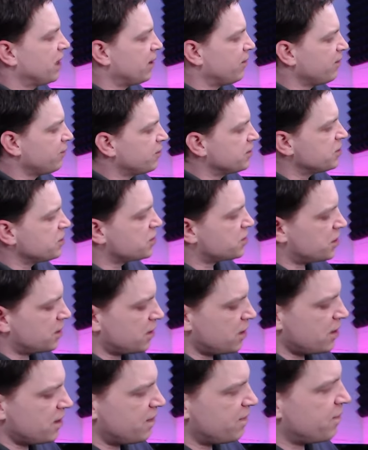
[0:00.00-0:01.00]
Now, if we
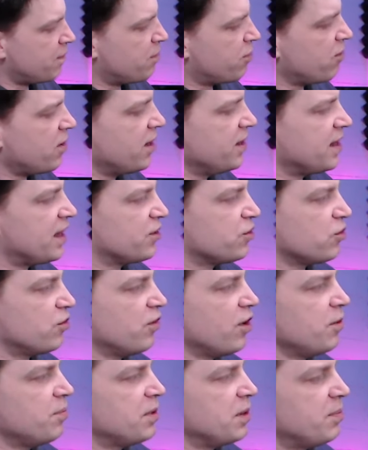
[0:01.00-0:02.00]
just kind of pry that
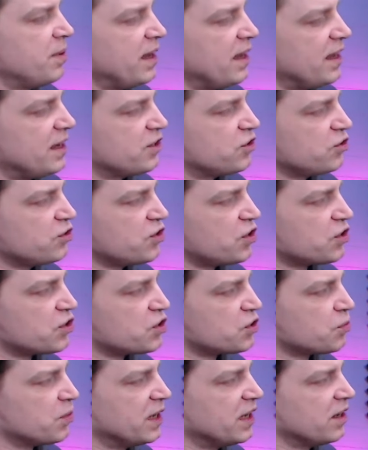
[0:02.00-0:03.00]
door open a bit, it does
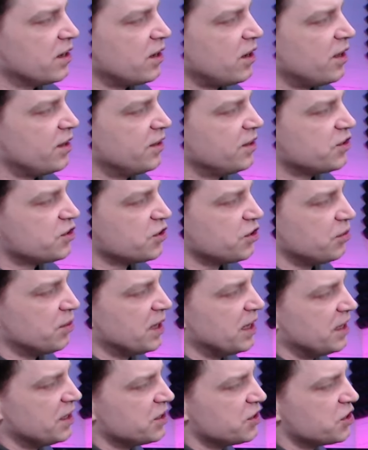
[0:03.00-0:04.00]
swing on the two
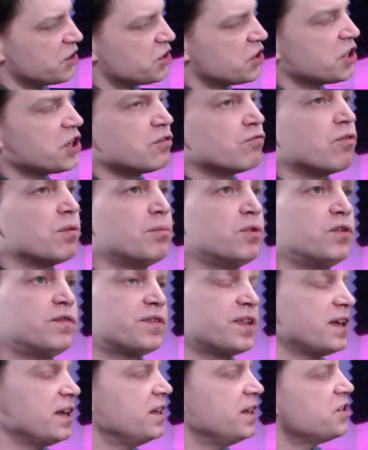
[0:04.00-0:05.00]
hinges. You can
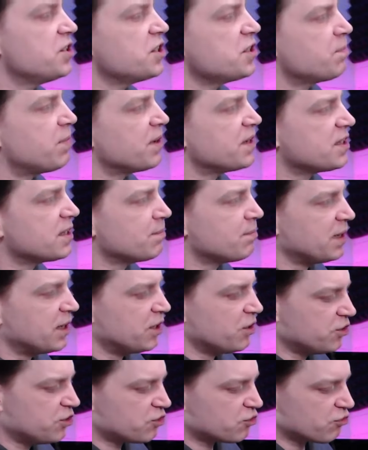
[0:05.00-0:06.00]
remove the hinges by
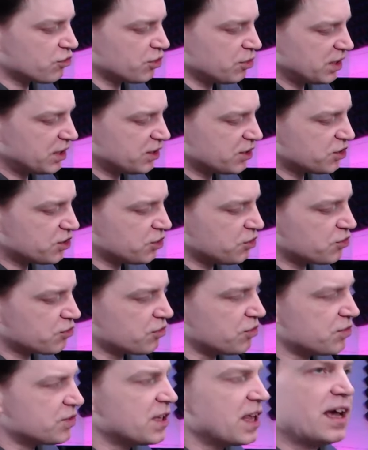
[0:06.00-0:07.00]
simply unscrewing the two
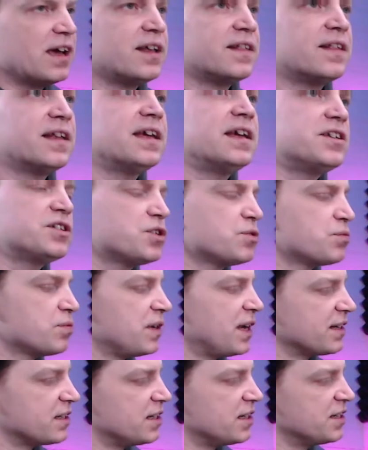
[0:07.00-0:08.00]
screws there, and the hinges
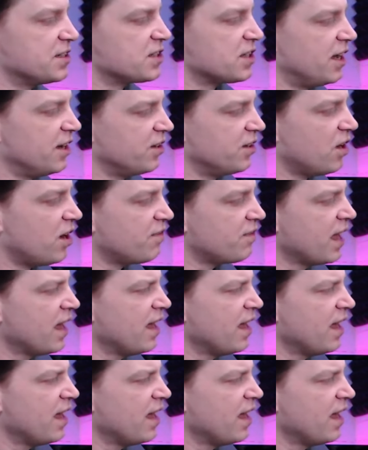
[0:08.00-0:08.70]
will actually slide off.